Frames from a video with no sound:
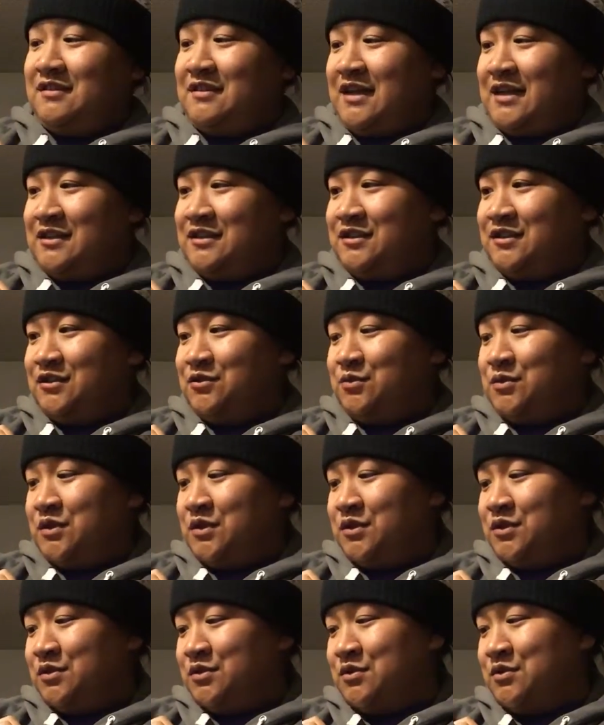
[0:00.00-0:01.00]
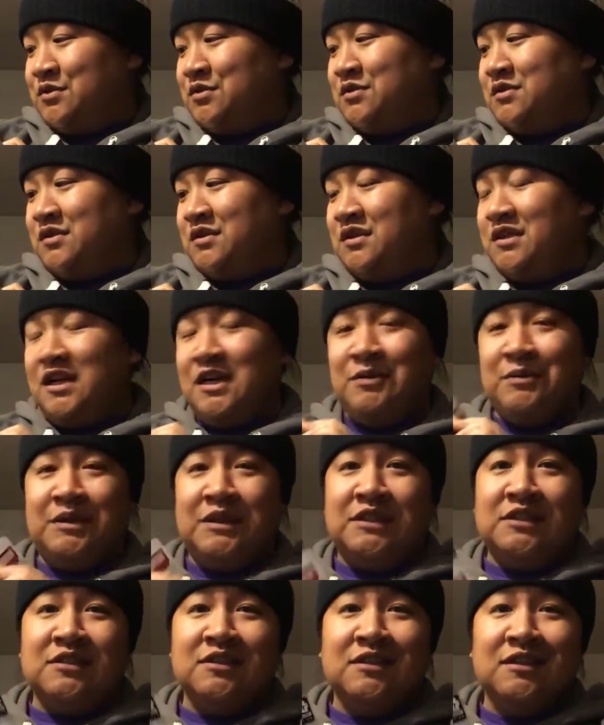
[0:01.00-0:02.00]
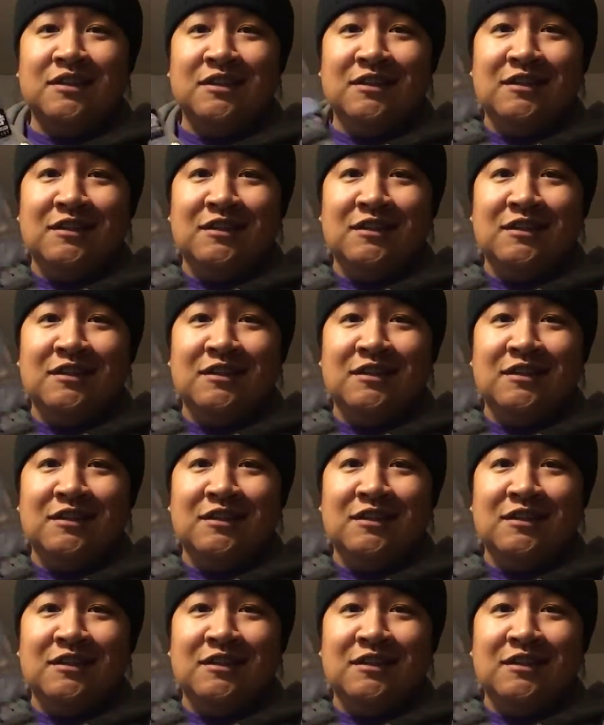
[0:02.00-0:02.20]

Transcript: That's just really cool. I mean,